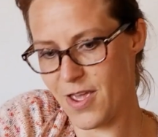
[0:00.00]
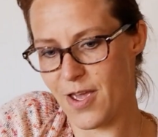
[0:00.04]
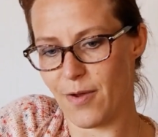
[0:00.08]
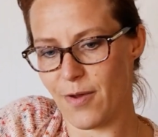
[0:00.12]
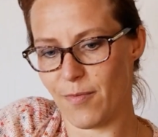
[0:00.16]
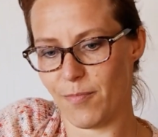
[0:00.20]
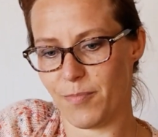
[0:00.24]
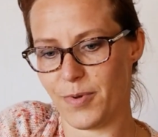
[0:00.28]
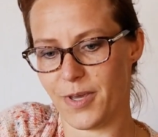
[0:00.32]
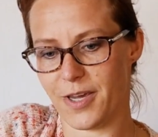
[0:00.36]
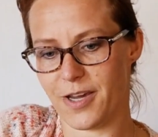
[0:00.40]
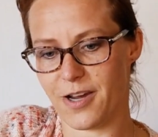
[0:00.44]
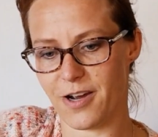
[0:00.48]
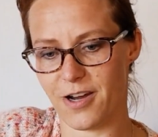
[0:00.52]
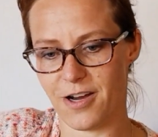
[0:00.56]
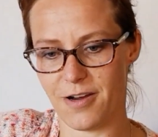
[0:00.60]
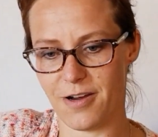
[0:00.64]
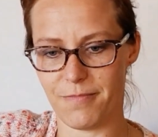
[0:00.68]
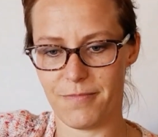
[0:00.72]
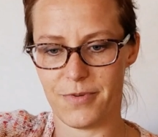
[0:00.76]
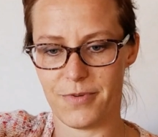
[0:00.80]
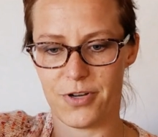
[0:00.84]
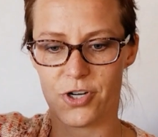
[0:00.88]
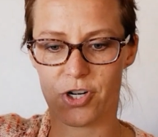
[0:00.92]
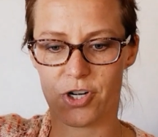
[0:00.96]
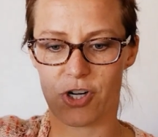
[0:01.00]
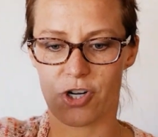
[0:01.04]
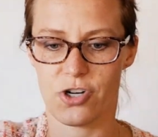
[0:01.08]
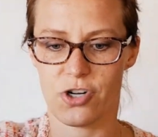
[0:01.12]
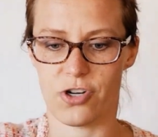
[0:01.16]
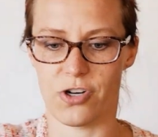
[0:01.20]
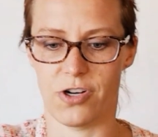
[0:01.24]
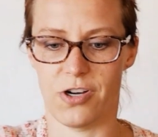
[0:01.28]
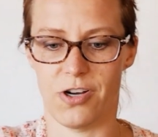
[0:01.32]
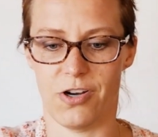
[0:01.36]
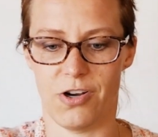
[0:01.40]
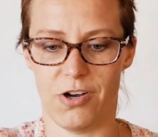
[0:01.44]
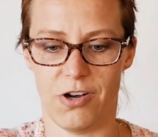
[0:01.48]
become a
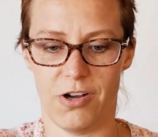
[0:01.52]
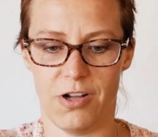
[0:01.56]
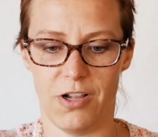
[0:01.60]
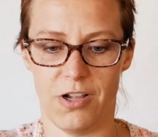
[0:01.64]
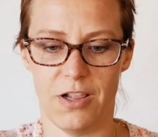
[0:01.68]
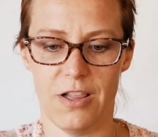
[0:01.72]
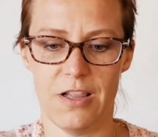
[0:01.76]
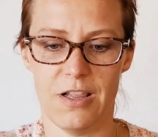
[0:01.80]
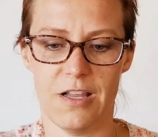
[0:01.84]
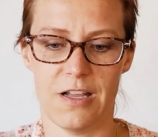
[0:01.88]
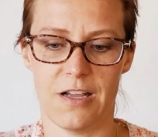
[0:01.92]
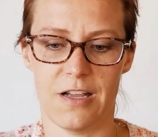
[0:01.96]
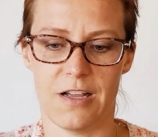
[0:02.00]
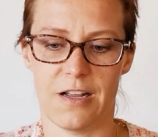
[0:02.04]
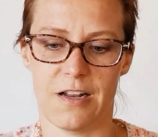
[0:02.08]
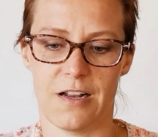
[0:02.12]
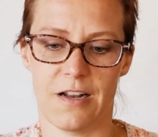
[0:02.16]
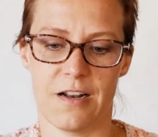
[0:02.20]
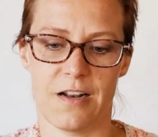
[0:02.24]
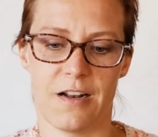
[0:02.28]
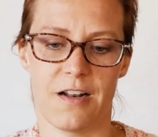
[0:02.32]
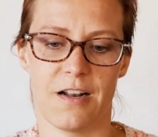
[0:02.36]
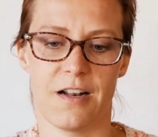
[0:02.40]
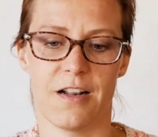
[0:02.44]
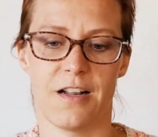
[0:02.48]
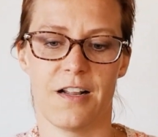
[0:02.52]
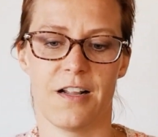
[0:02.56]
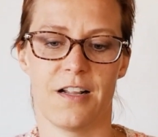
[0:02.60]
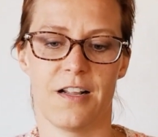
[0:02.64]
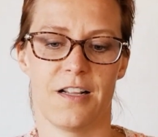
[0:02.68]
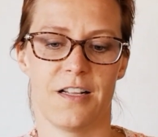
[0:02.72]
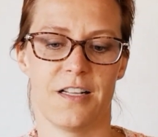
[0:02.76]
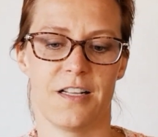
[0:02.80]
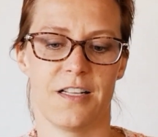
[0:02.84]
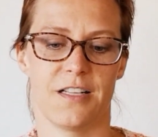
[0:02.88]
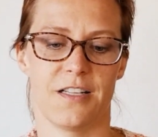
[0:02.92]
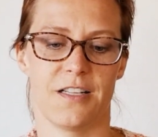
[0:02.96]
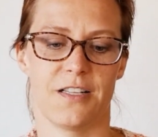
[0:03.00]
shawl.
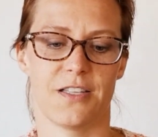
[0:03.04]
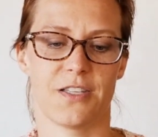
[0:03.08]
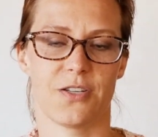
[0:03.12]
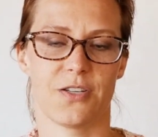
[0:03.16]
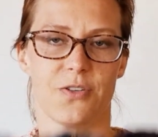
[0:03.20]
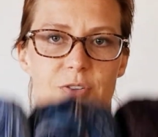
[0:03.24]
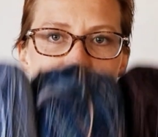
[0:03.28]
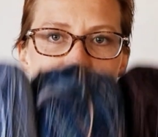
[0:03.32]
So